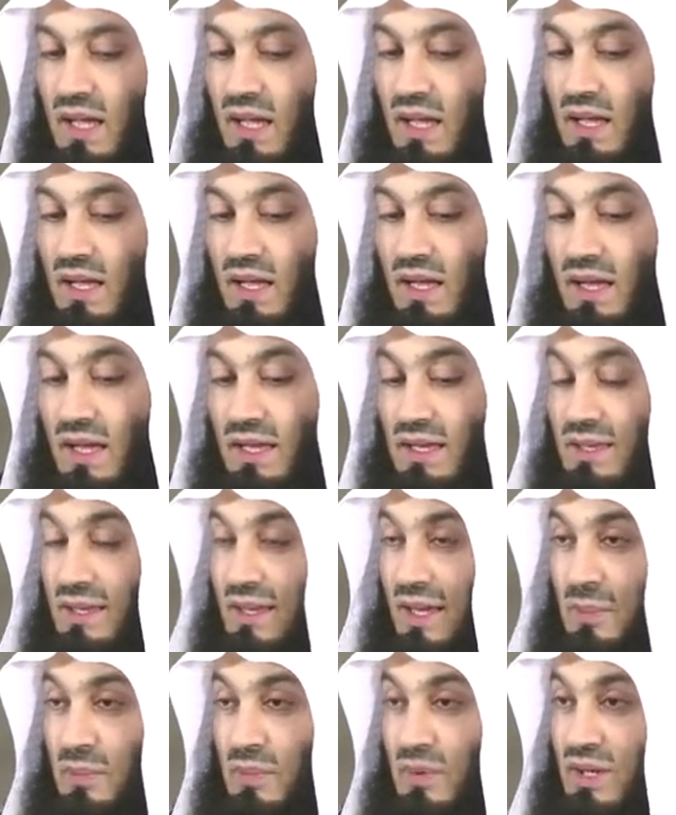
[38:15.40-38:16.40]

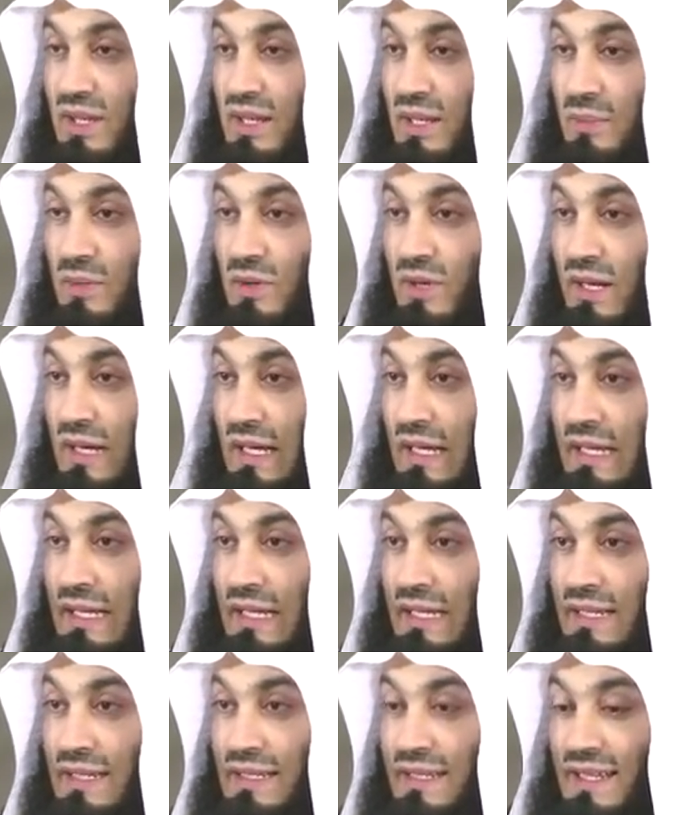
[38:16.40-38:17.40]
I put it up
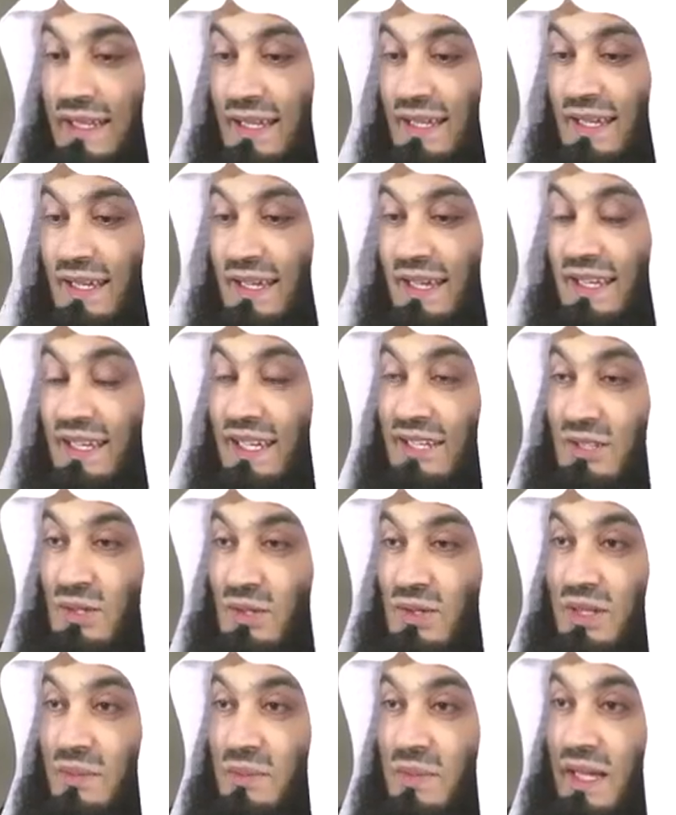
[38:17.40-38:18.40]
online,
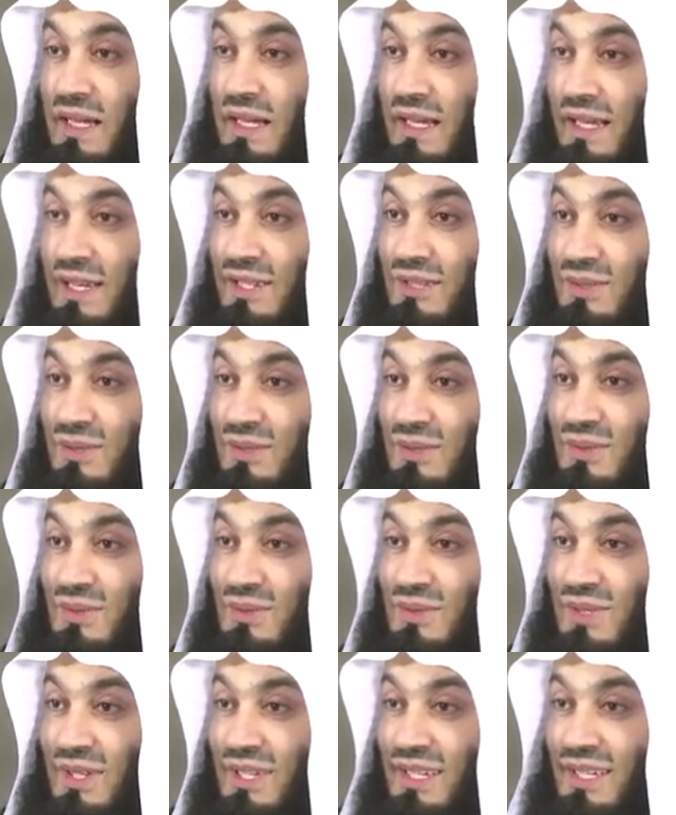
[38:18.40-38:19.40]
and I told them I
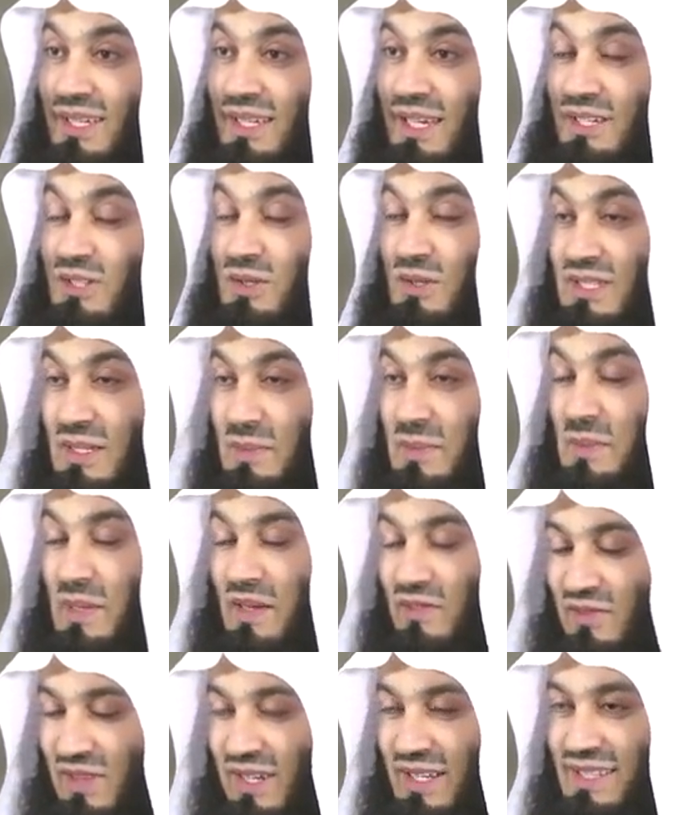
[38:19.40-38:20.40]
told
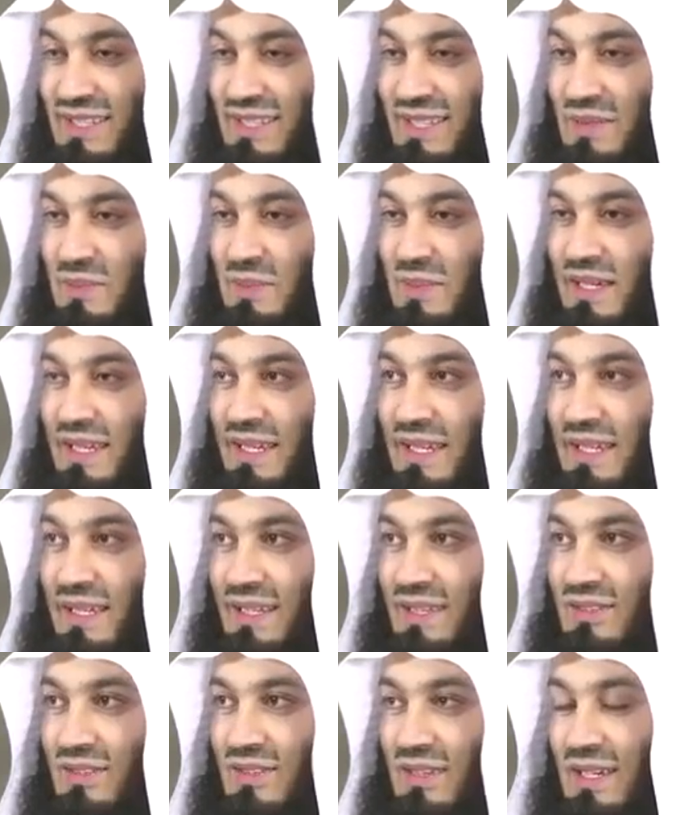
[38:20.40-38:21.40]
some of my friends that
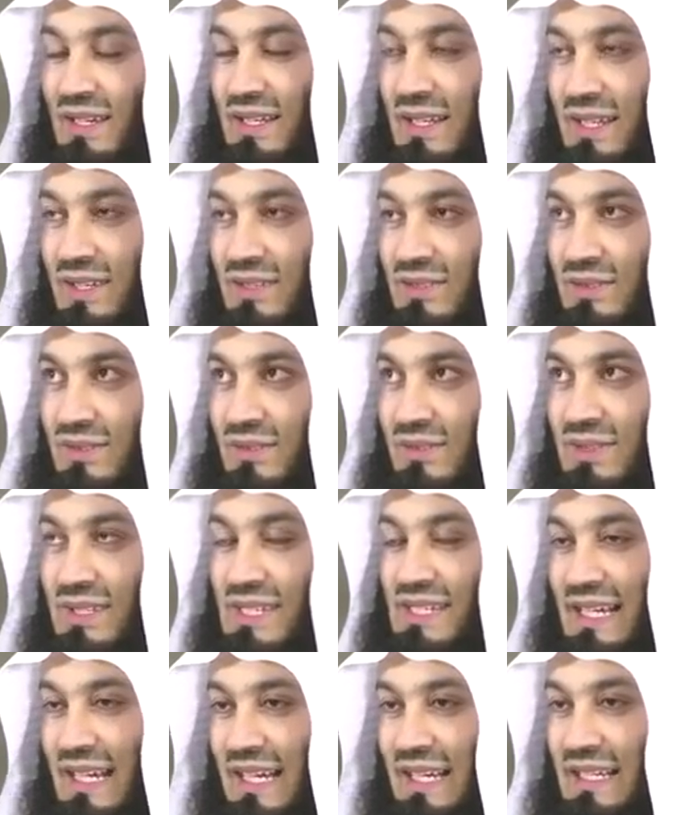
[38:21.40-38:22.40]
I'd like to
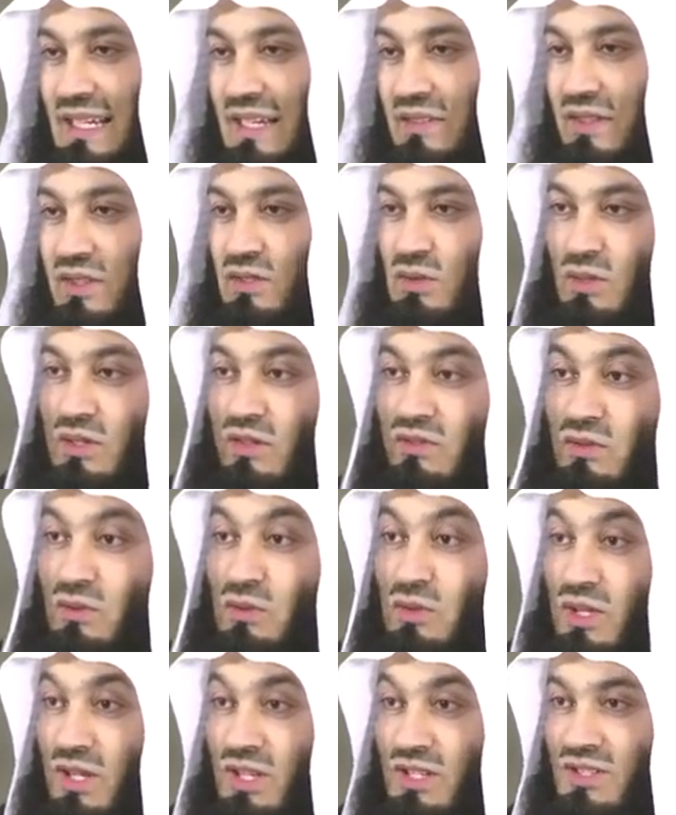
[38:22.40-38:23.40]
do the skydive. It
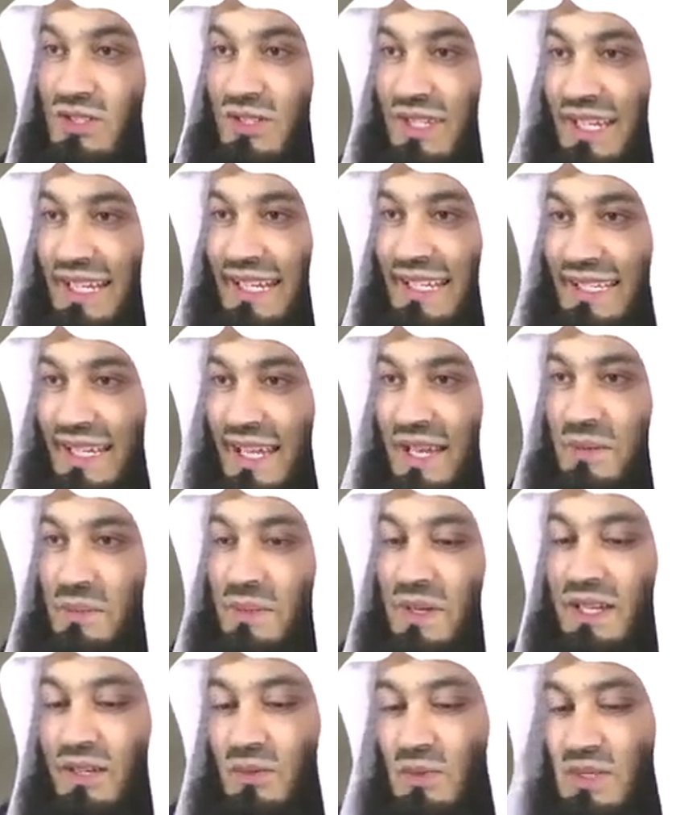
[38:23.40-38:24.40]
took a few years to get it
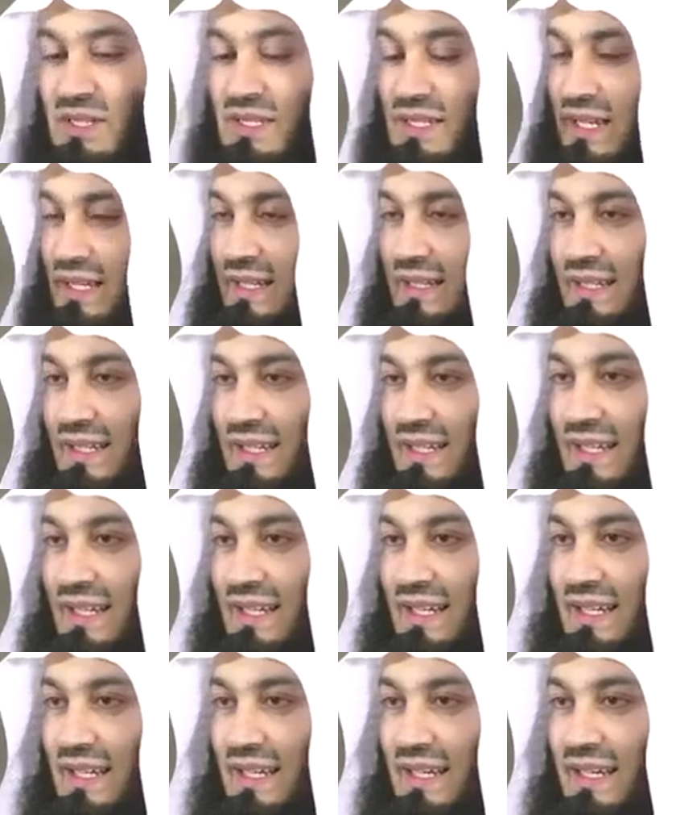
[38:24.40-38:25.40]
done, but it was done.
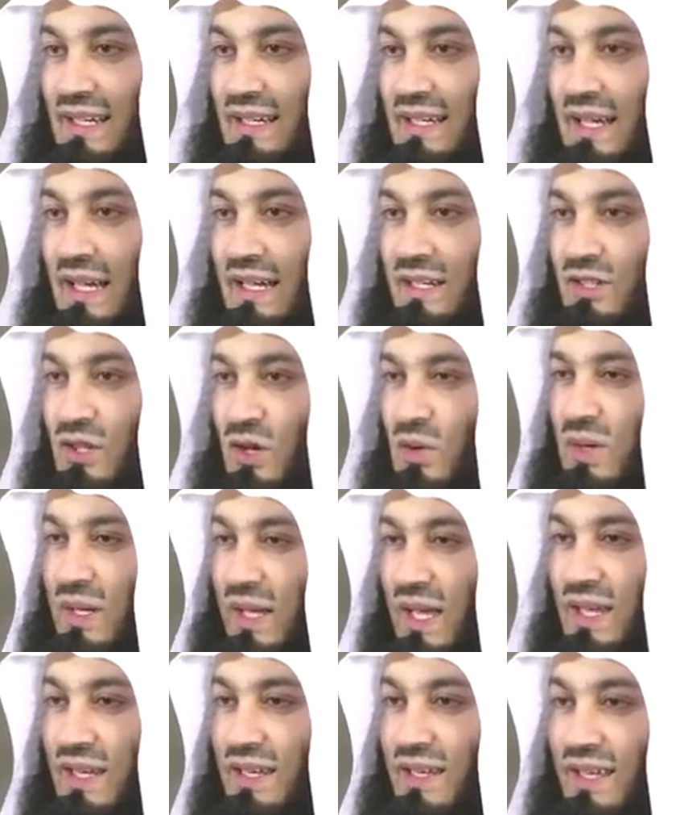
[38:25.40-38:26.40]
And I'd
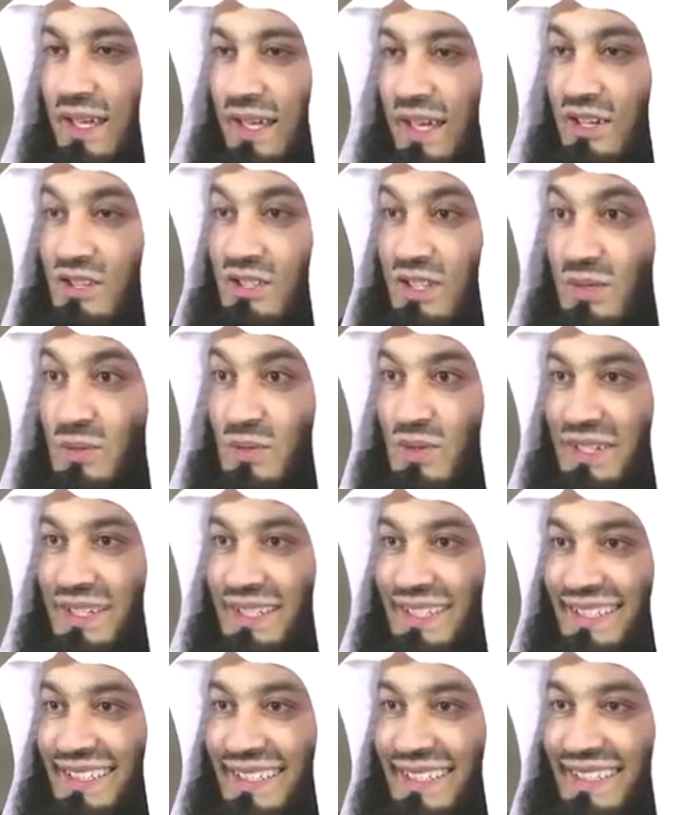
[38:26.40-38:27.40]
go again. I actually
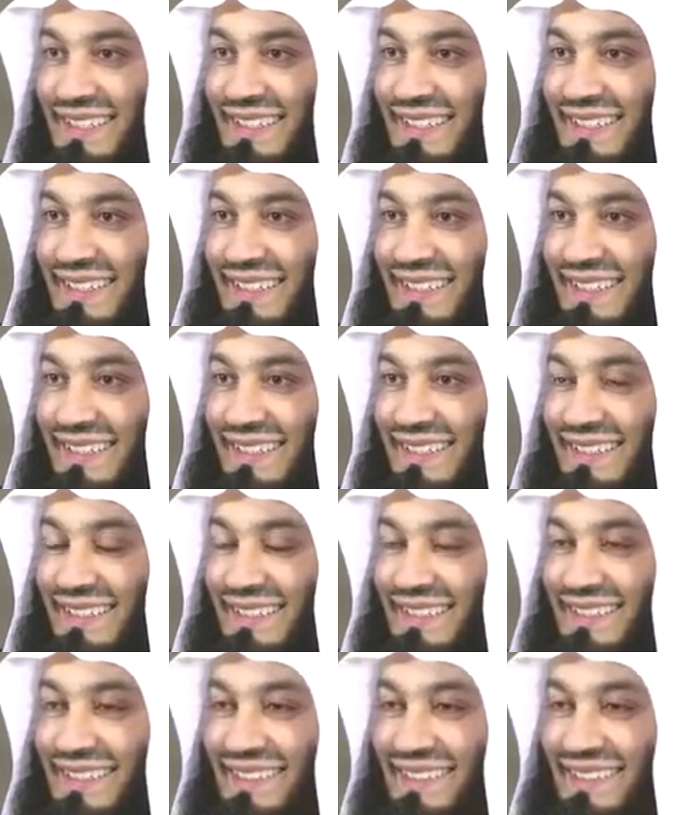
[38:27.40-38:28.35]
would. Yeah.